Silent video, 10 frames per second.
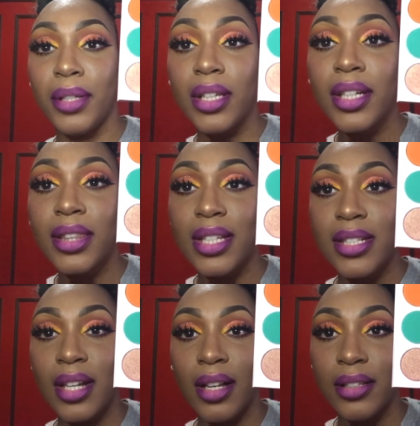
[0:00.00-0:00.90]
But look at
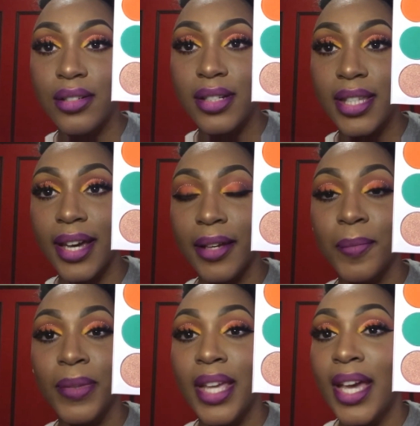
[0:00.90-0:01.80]
these colors. Like,
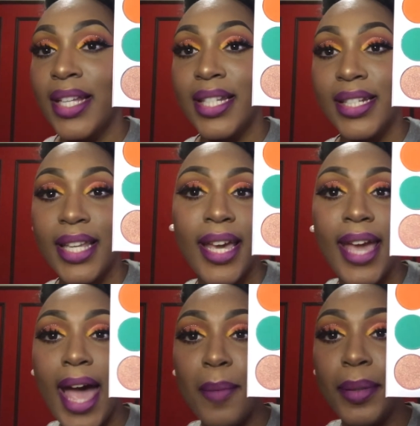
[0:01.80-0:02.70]
today
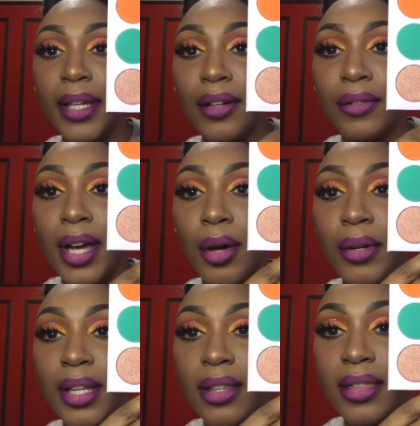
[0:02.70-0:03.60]
I played
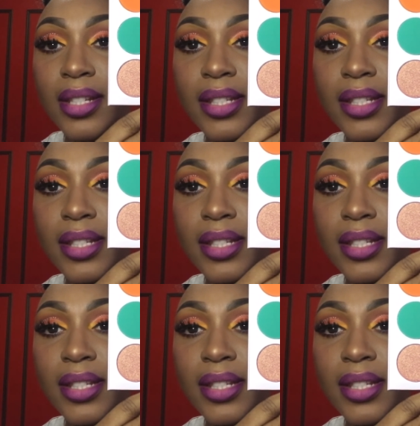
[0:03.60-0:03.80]
around in this